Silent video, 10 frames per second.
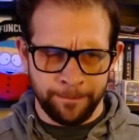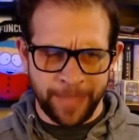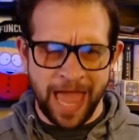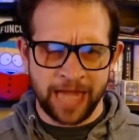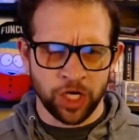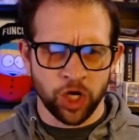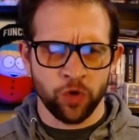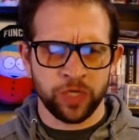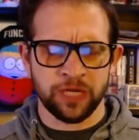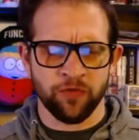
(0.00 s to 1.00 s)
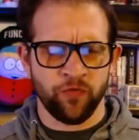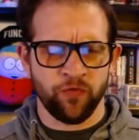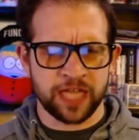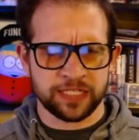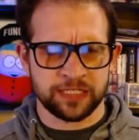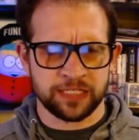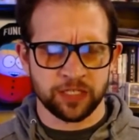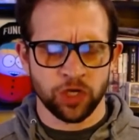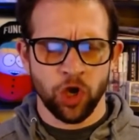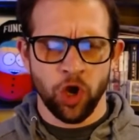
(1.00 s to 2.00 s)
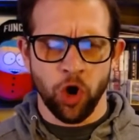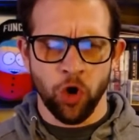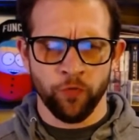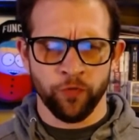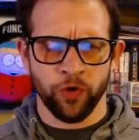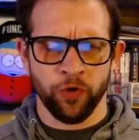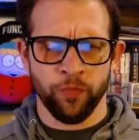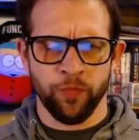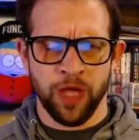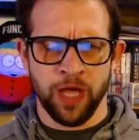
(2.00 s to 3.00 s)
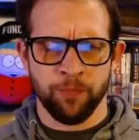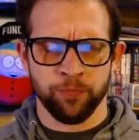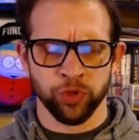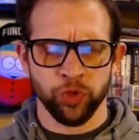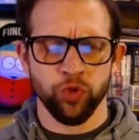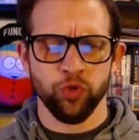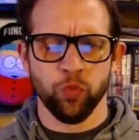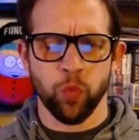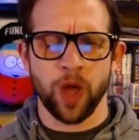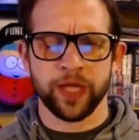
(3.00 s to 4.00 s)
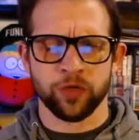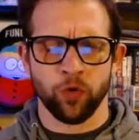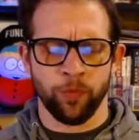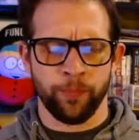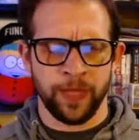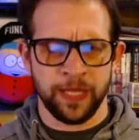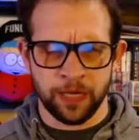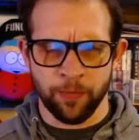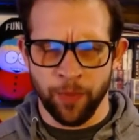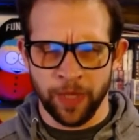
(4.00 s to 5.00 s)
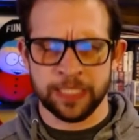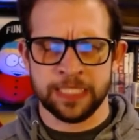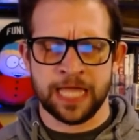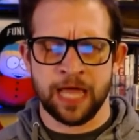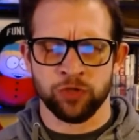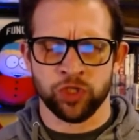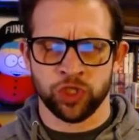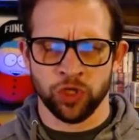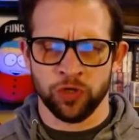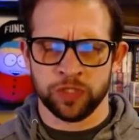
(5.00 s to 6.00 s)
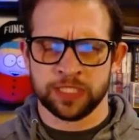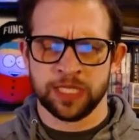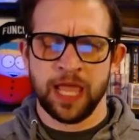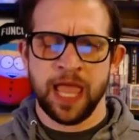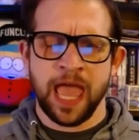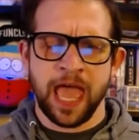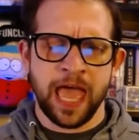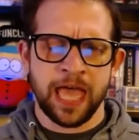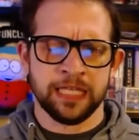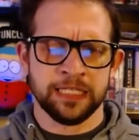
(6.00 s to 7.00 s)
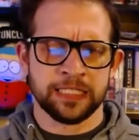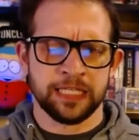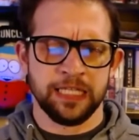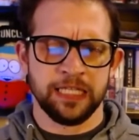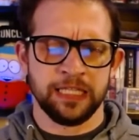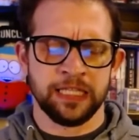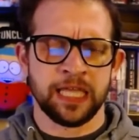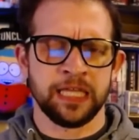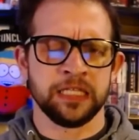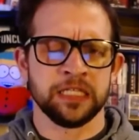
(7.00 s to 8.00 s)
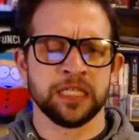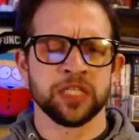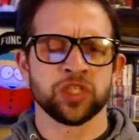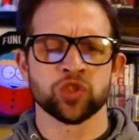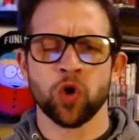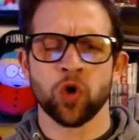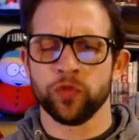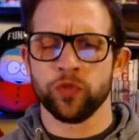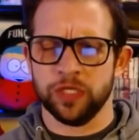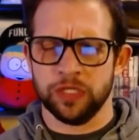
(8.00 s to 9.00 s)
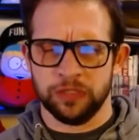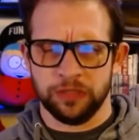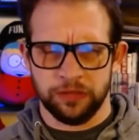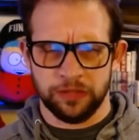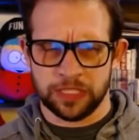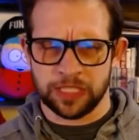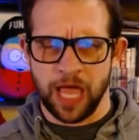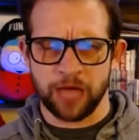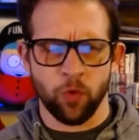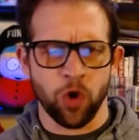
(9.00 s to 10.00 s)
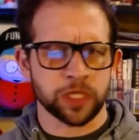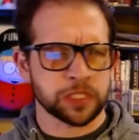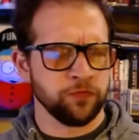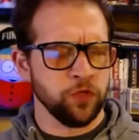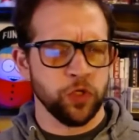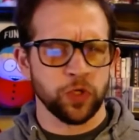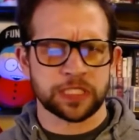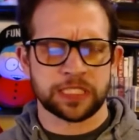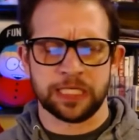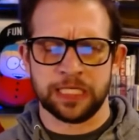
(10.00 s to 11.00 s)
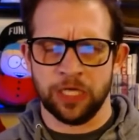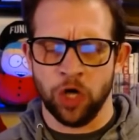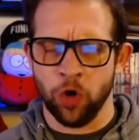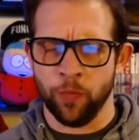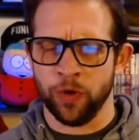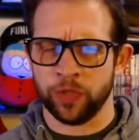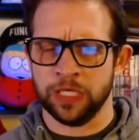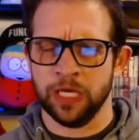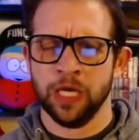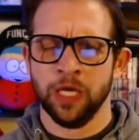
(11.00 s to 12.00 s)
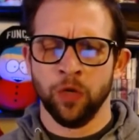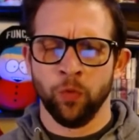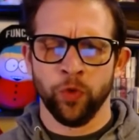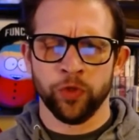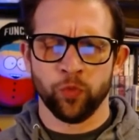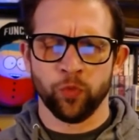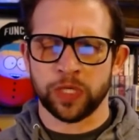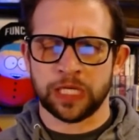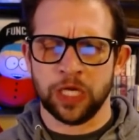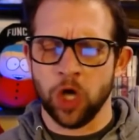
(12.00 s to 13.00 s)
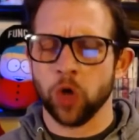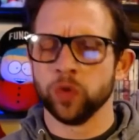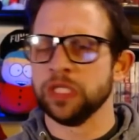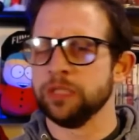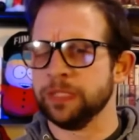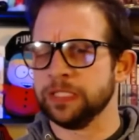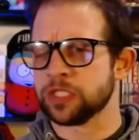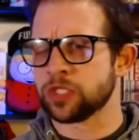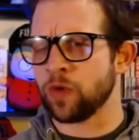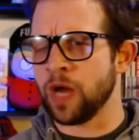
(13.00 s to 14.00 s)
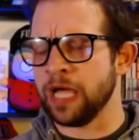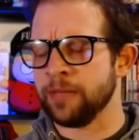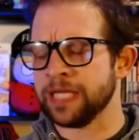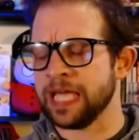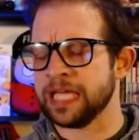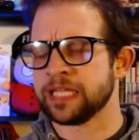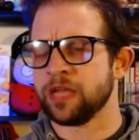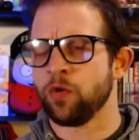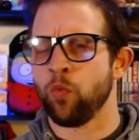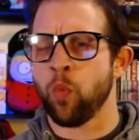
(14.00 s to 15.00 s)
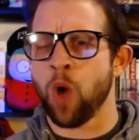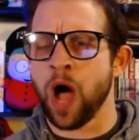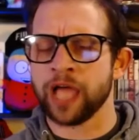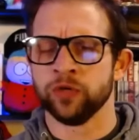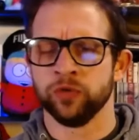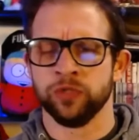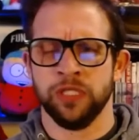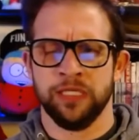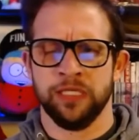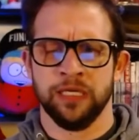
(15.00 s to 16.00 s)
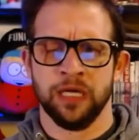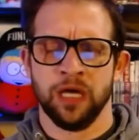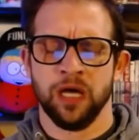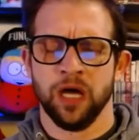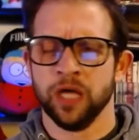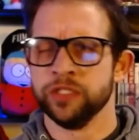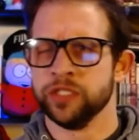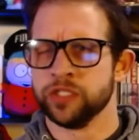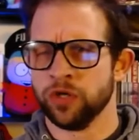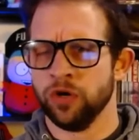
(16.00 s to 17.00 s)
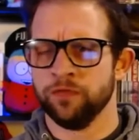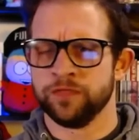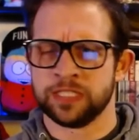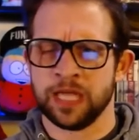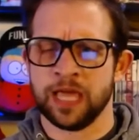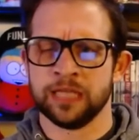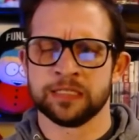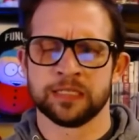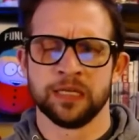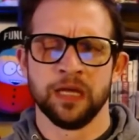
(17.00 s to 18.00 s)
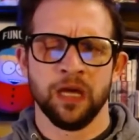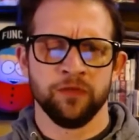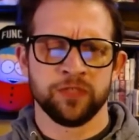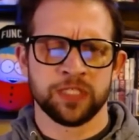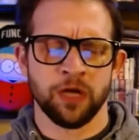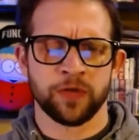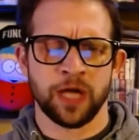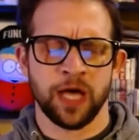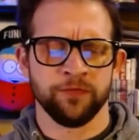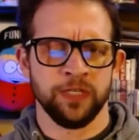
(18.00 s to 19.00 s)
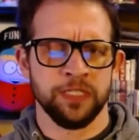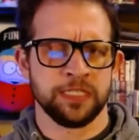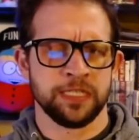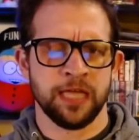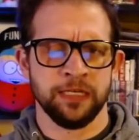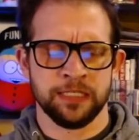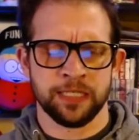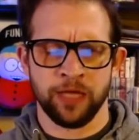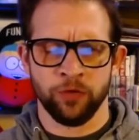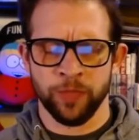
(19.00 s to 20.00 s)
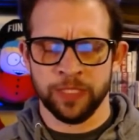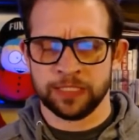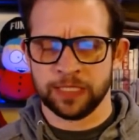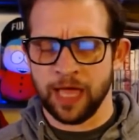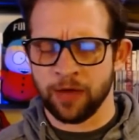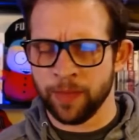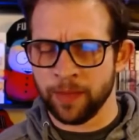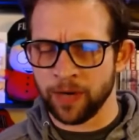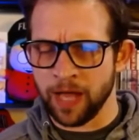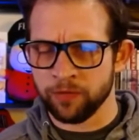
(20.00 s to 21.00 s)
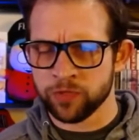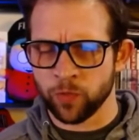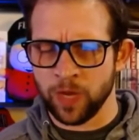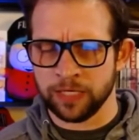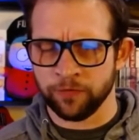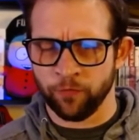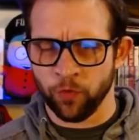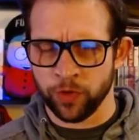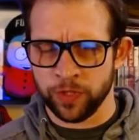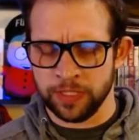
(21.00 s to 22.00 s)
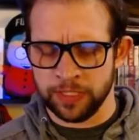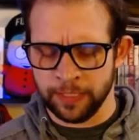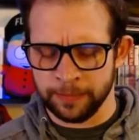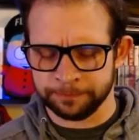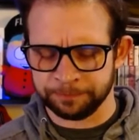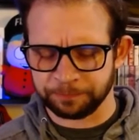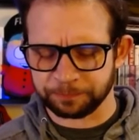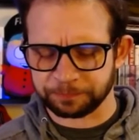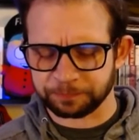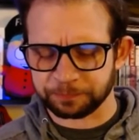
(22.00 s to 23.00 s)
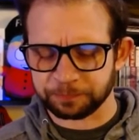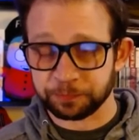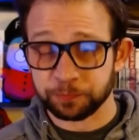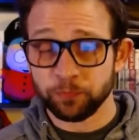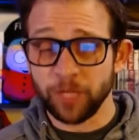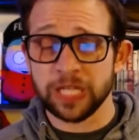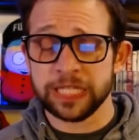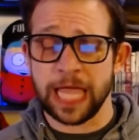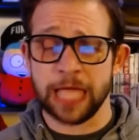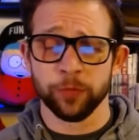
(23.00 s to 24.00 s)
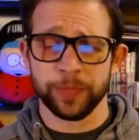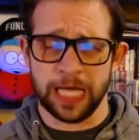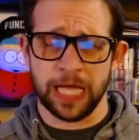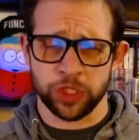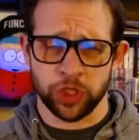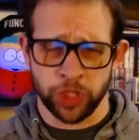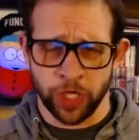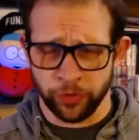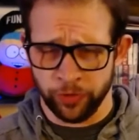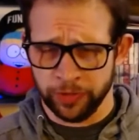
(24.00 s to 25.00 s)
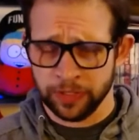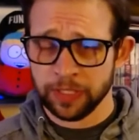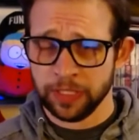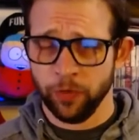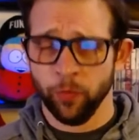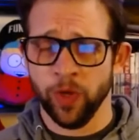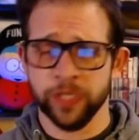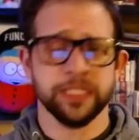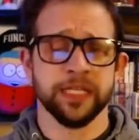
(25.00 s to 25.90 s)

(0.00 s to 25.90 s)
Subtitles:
Patagonia vests over blue, white, or pink button-down shirts, and they stroll the sidewalks of New York City and Hoboken with what can only be described as a wildly undeserved sense of self-confidence and entitlement. I remember I was waiting for the the LBI shuttle one